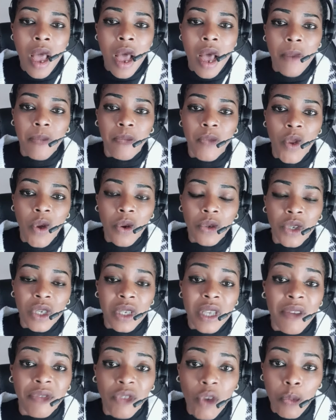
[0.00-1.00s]
I've
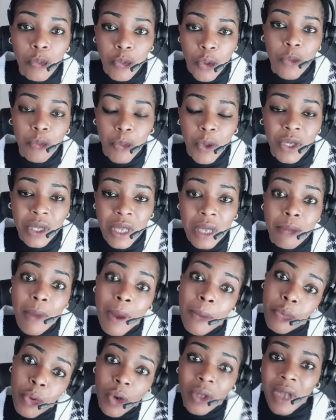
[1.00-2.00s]
not posted
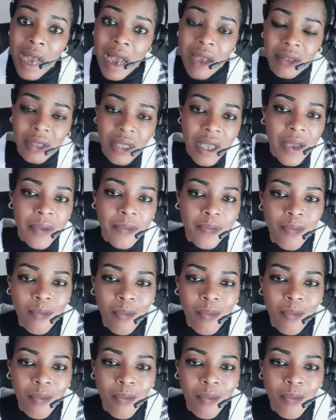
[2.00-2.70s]
my broadcast there,